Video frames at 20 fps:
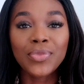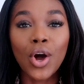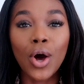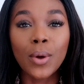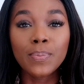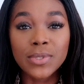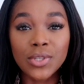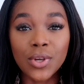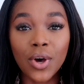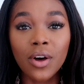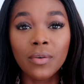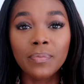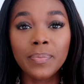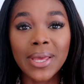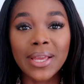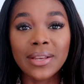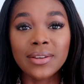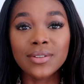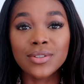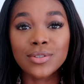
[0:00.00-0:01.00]

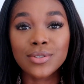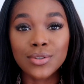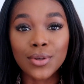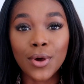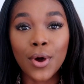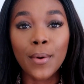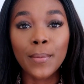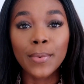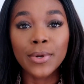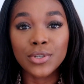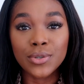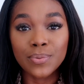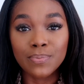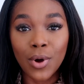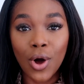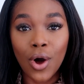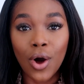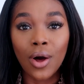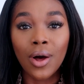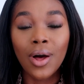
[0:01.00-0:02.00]
absorbing so much
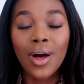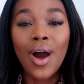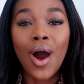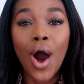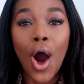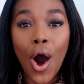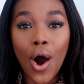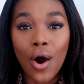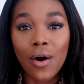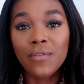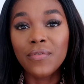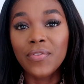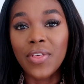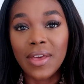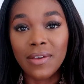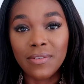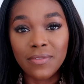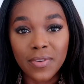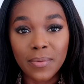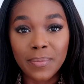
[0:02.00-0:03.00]
more of
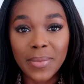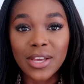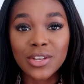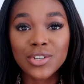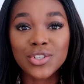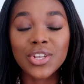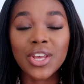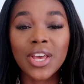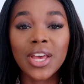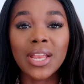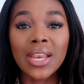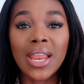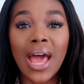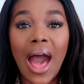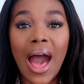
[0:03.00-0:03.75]
the information,